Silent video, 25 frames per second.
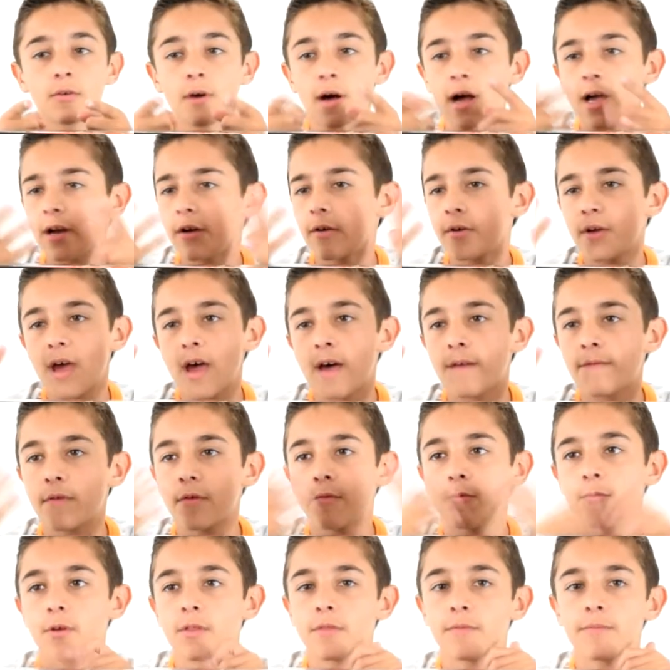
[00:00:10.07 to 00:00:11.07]
I don't have
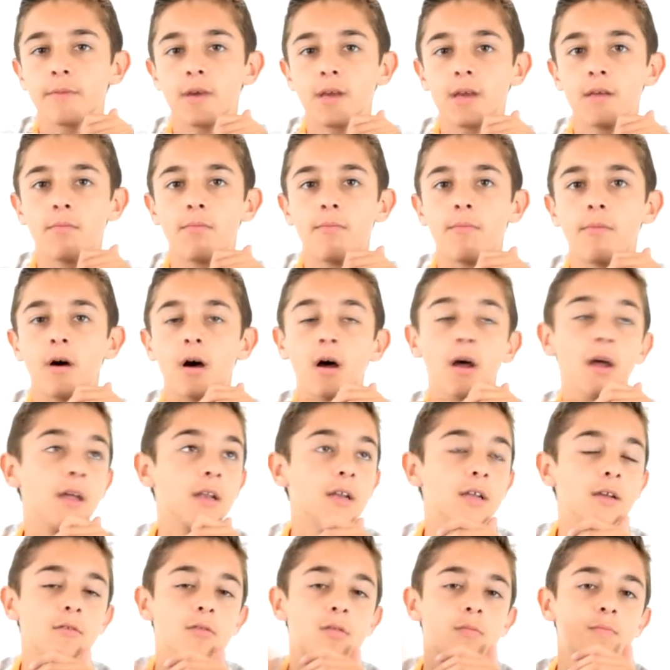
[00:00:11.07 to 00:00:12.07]
it with me,
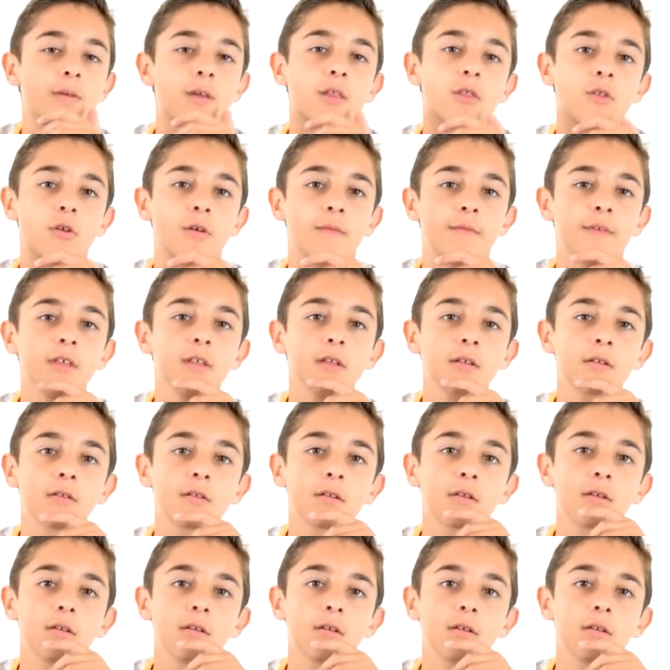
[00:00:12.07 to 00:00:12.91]
but here's a picture of it.